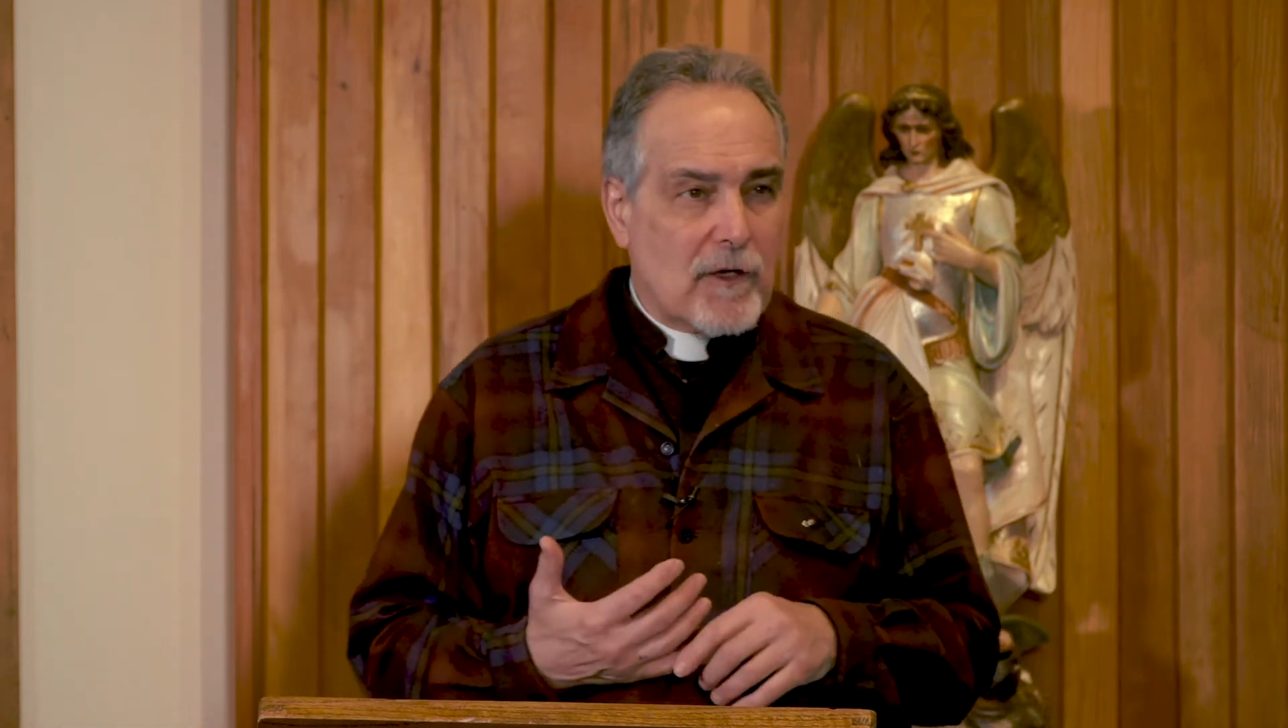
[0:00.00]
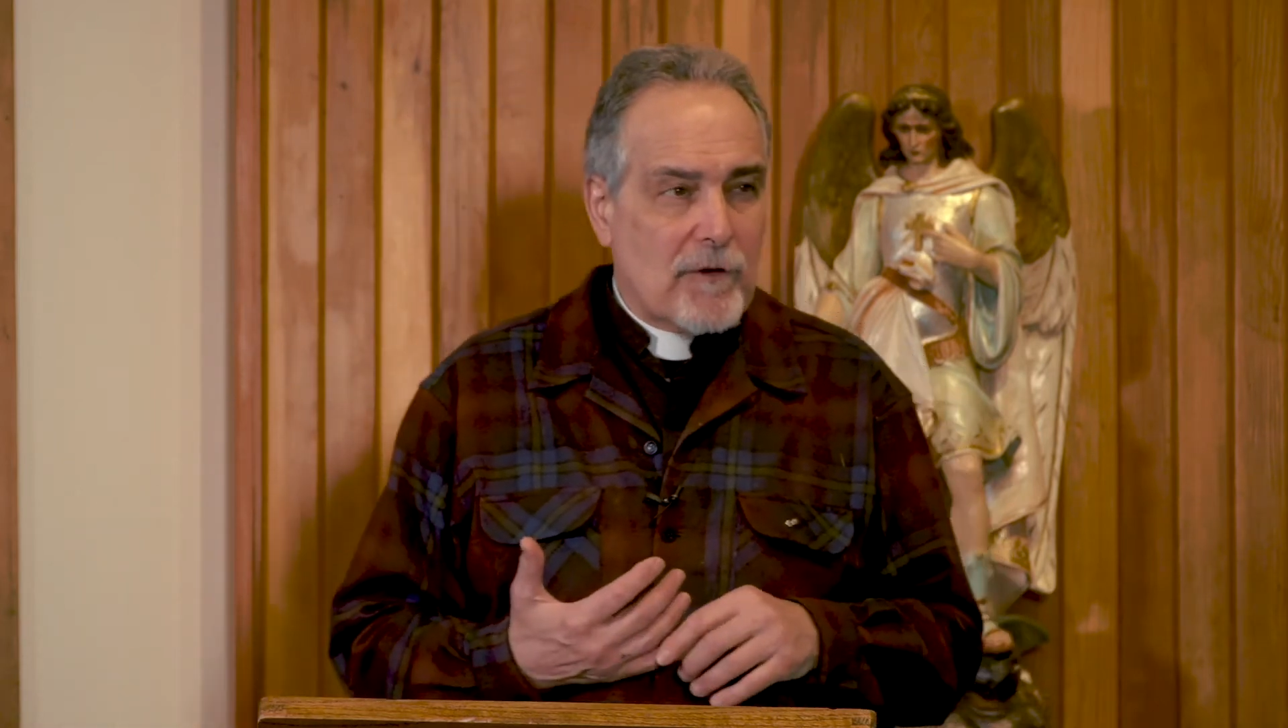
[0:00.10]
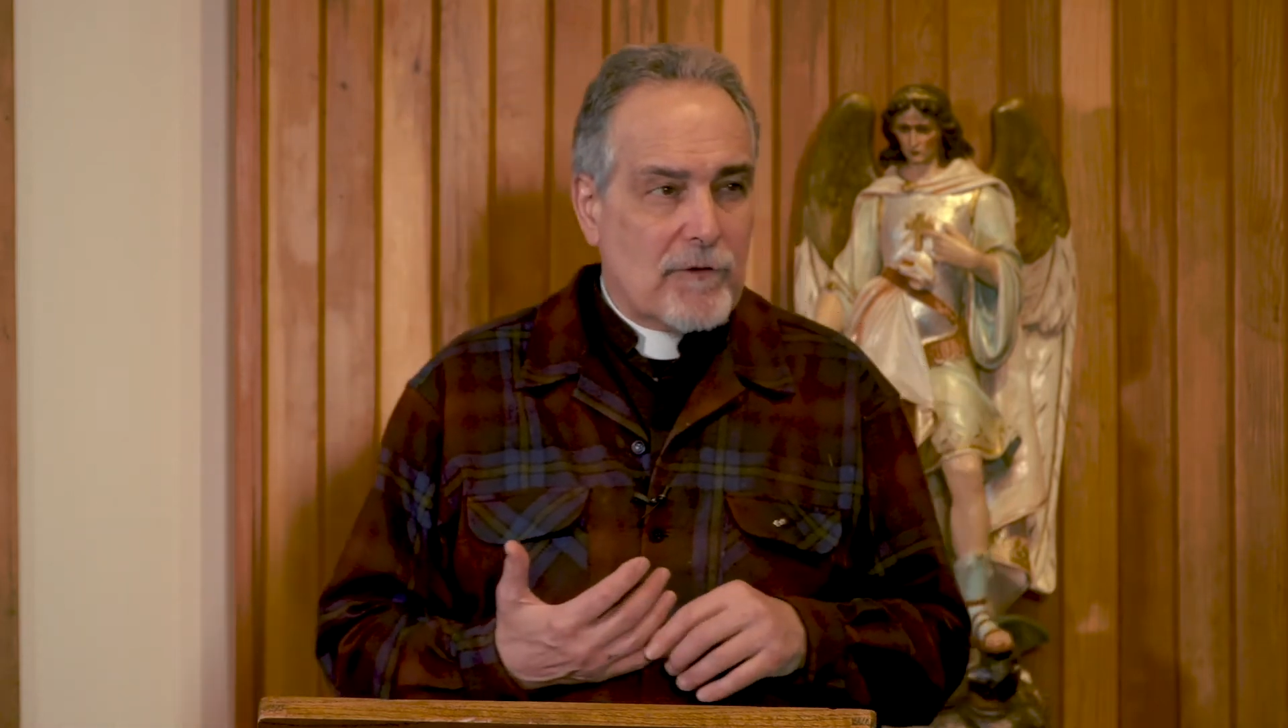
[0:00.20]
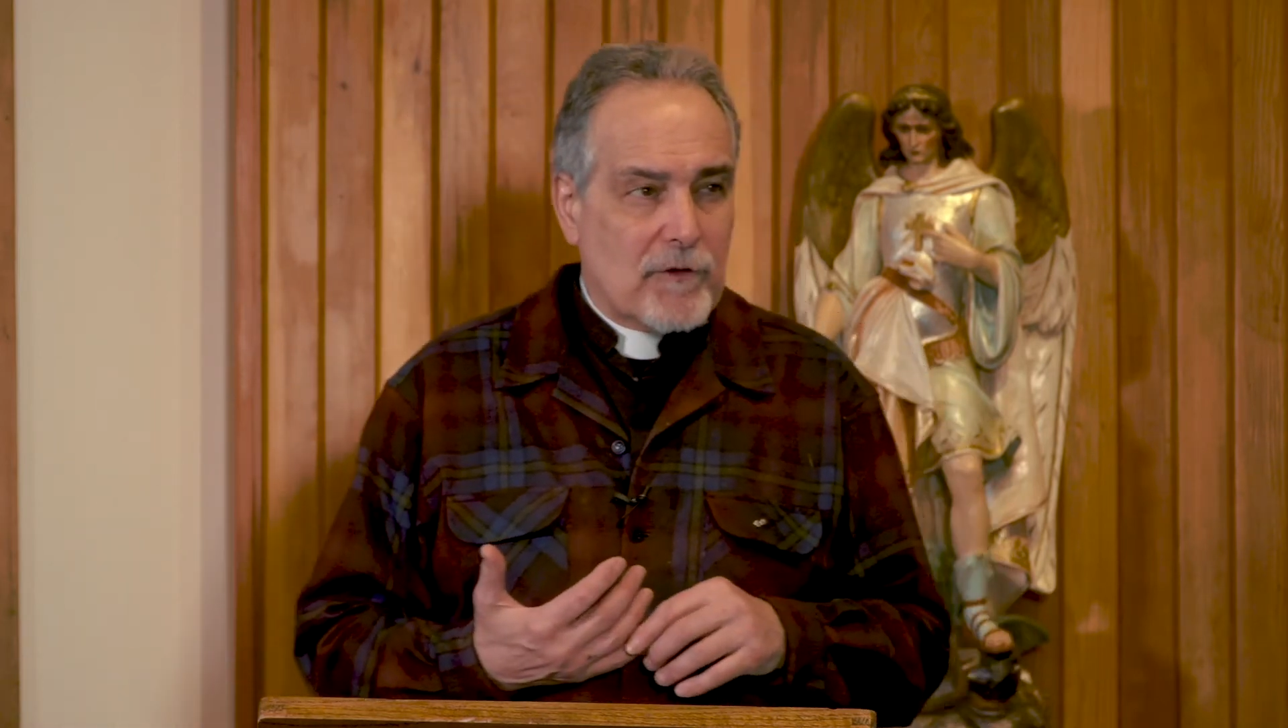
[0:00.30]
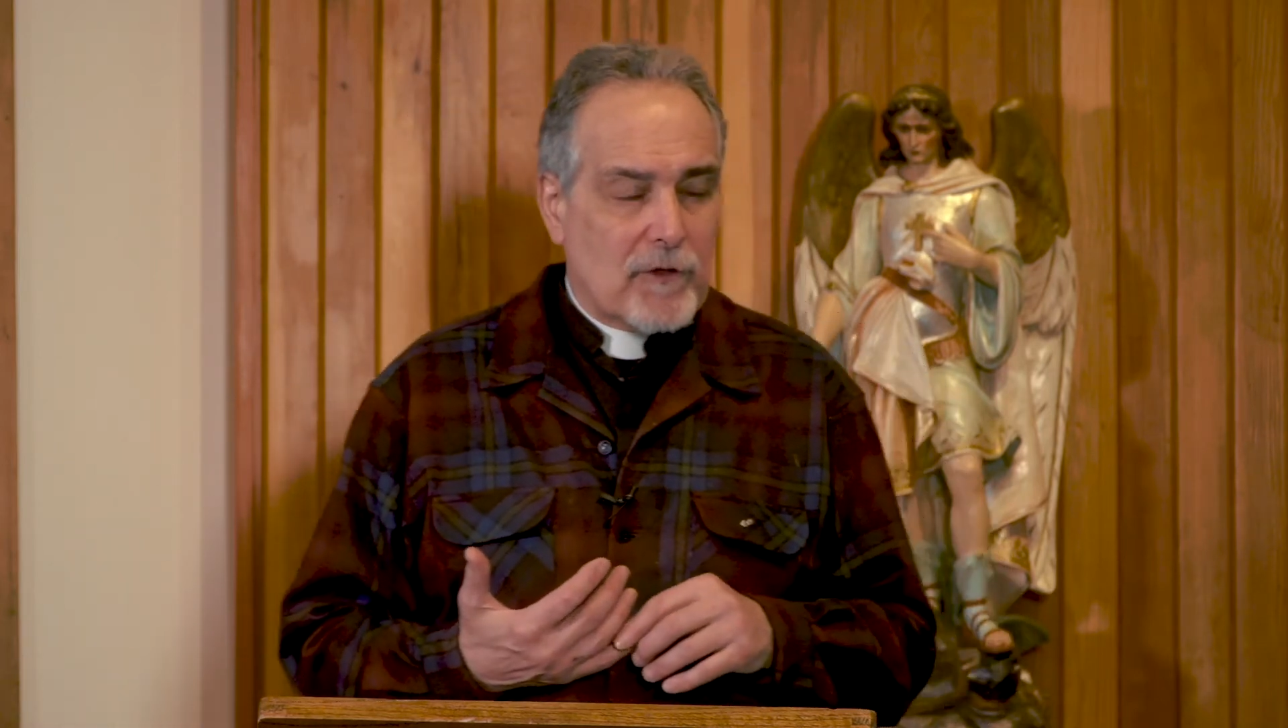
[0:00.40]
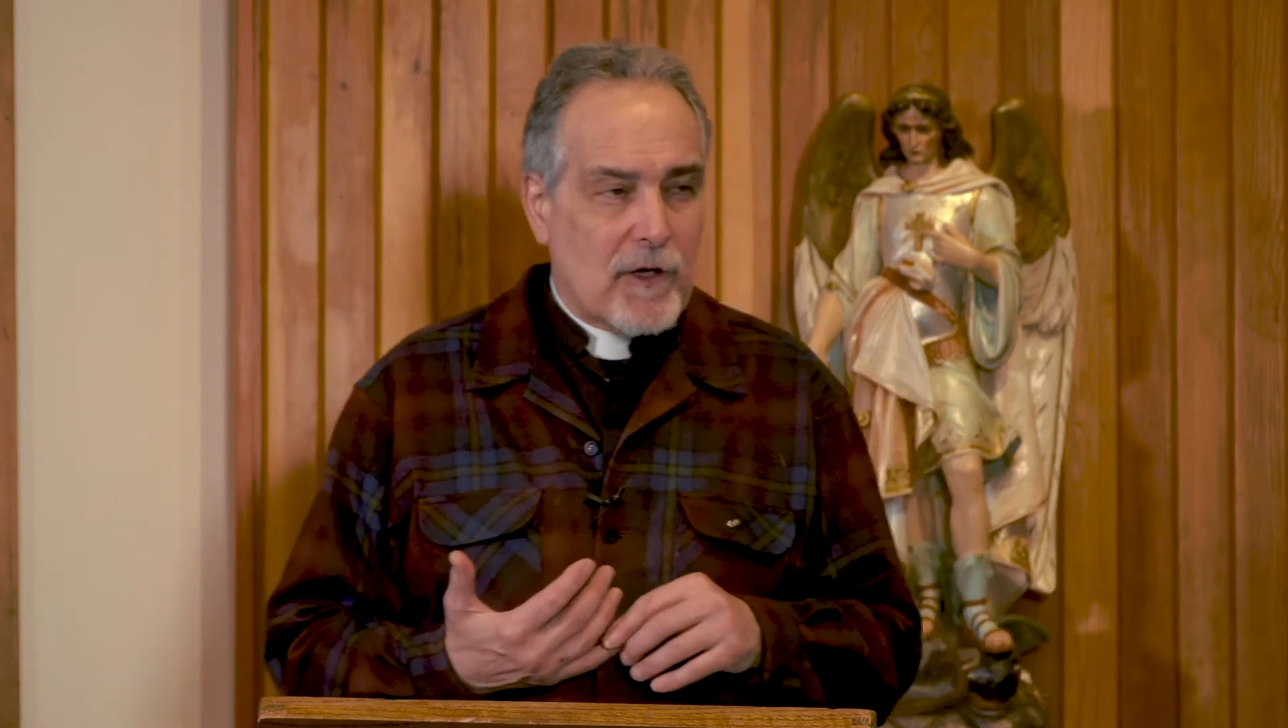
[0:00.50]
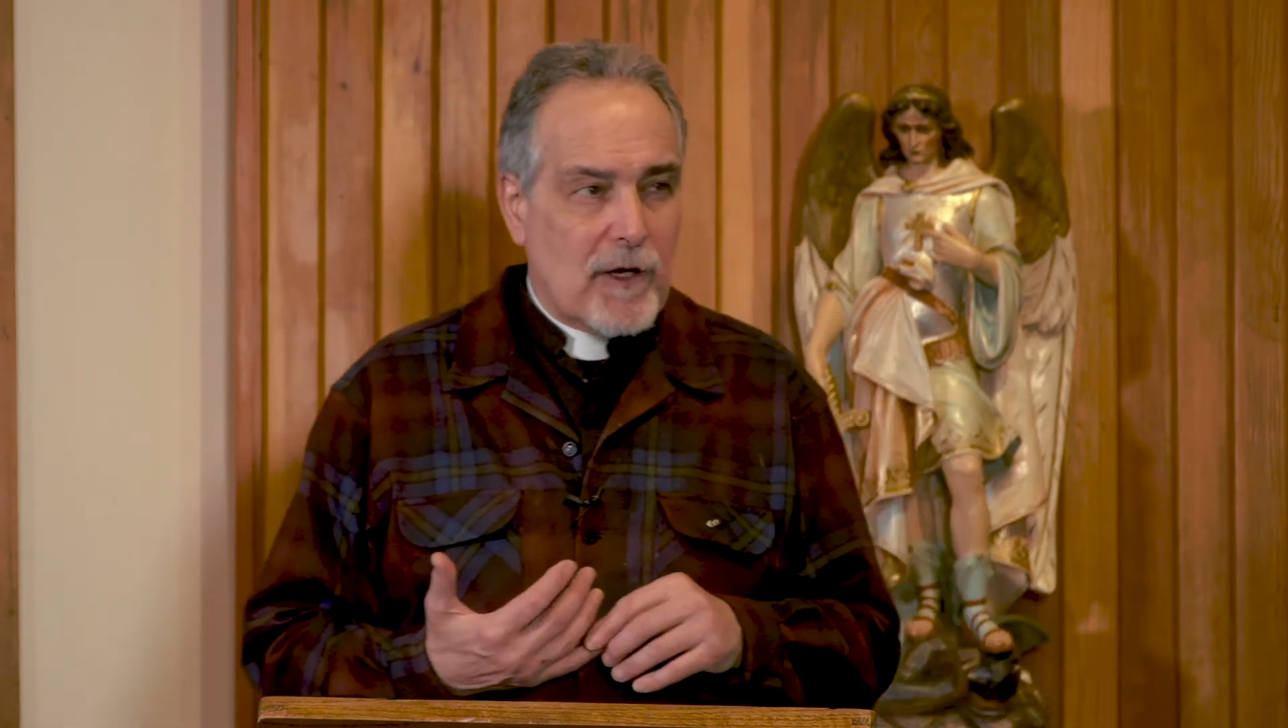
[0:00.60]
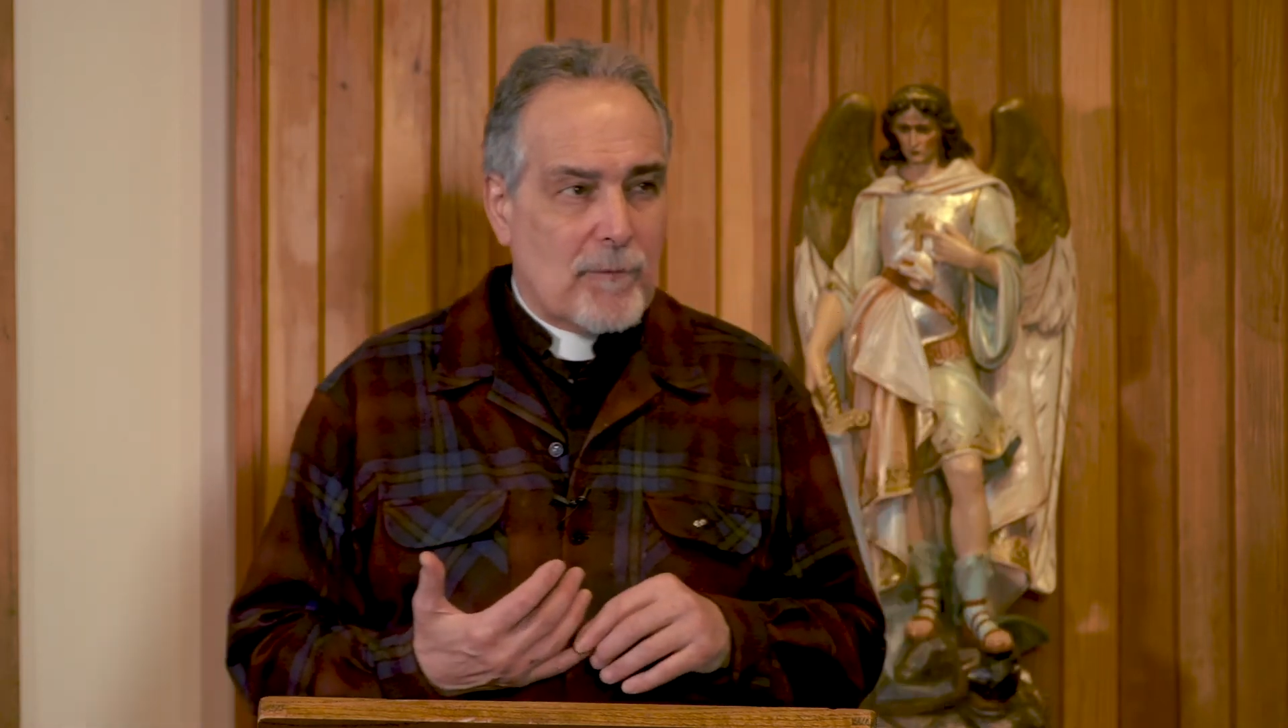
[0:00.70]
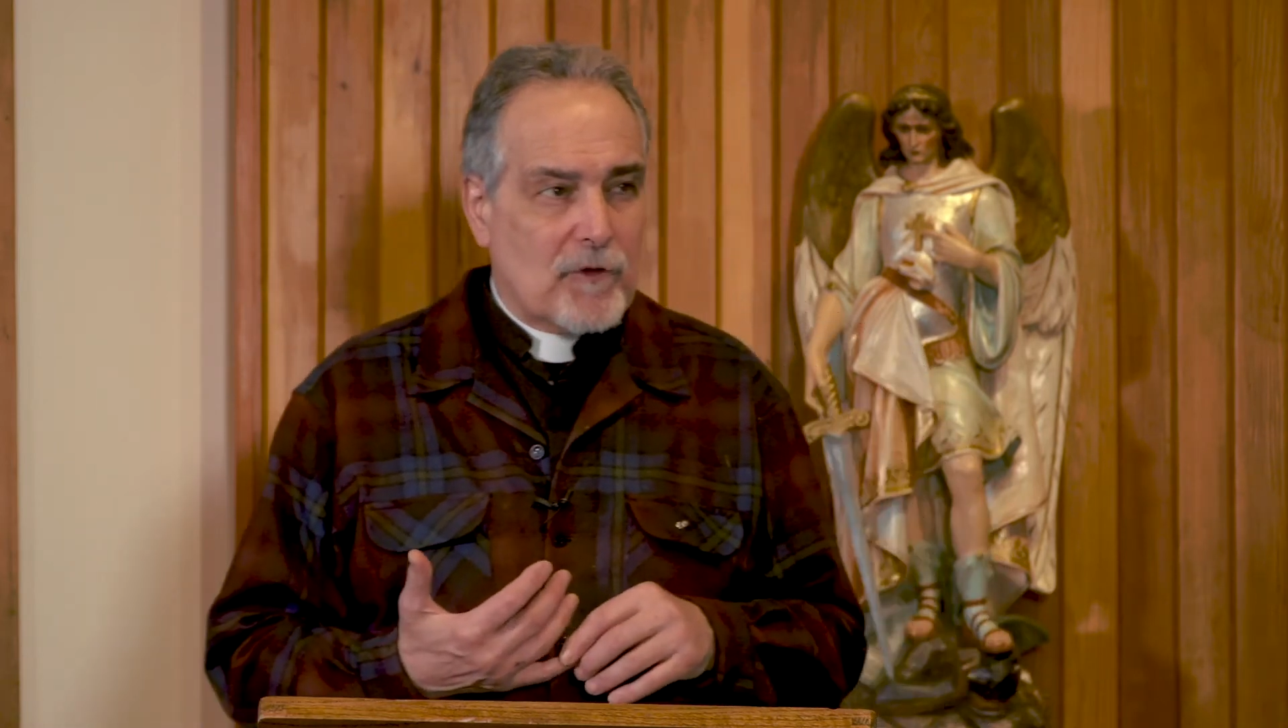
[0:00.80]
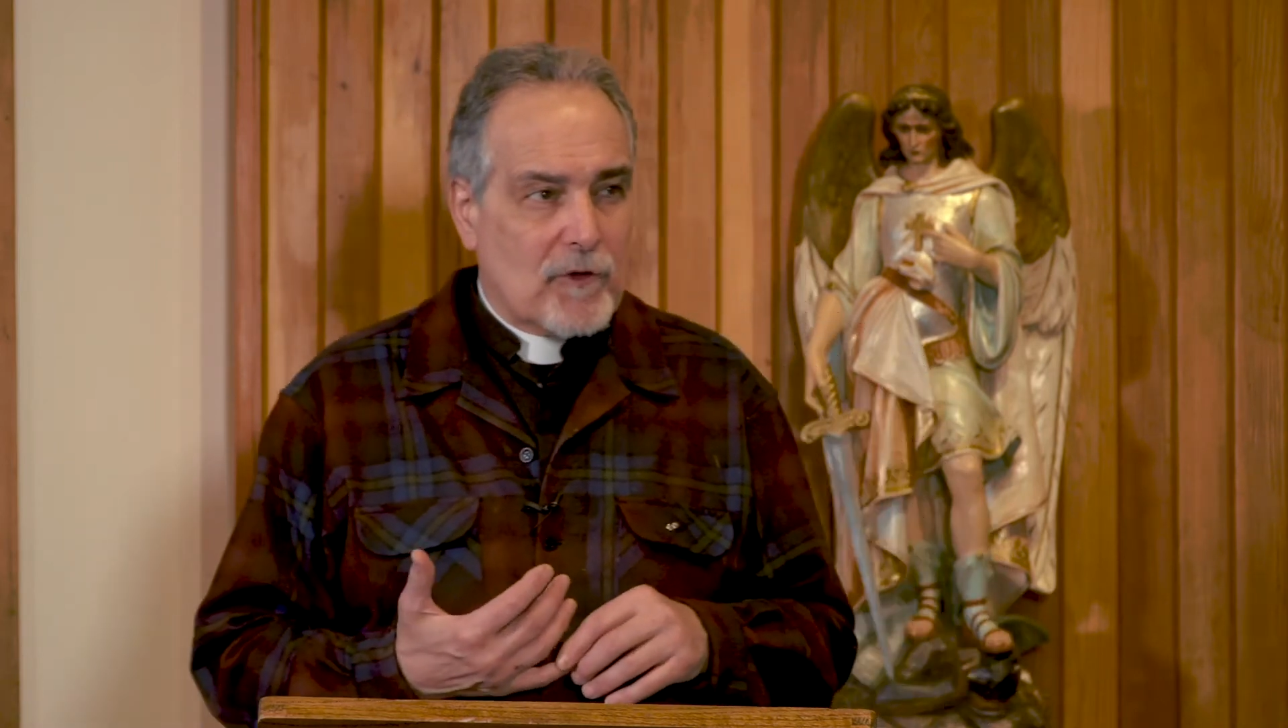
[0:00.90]

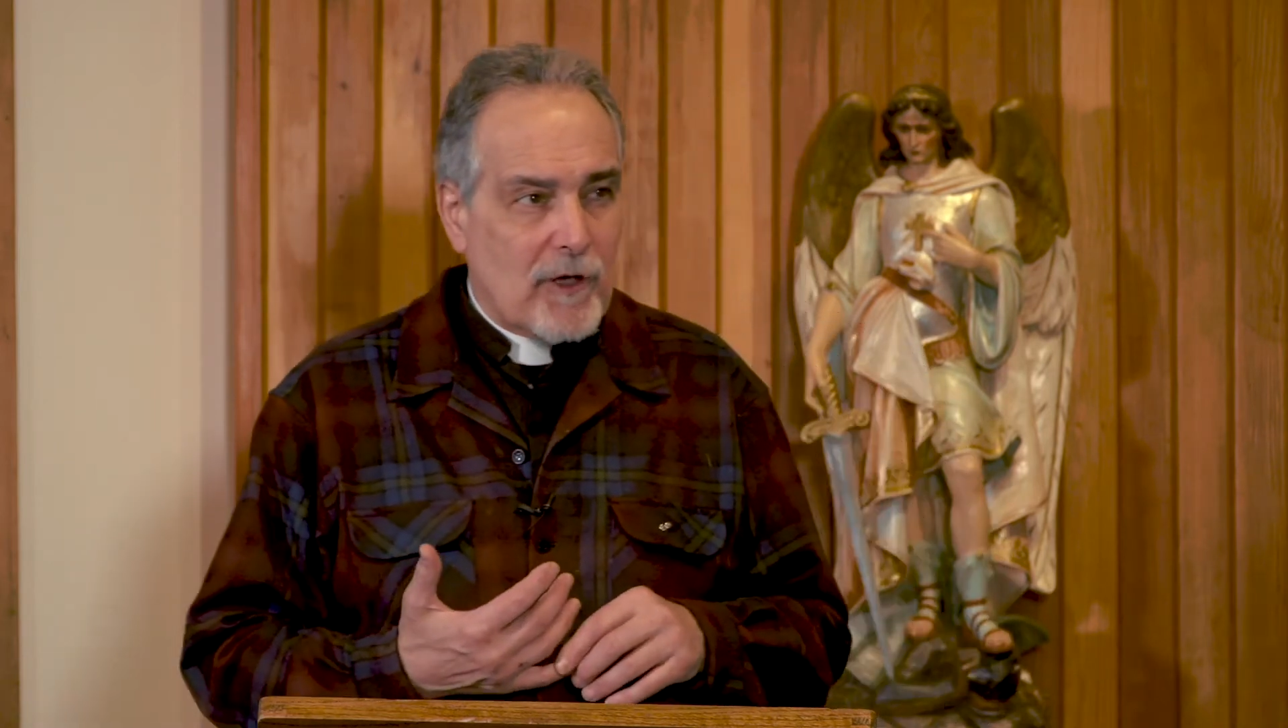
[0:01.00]
oftentimes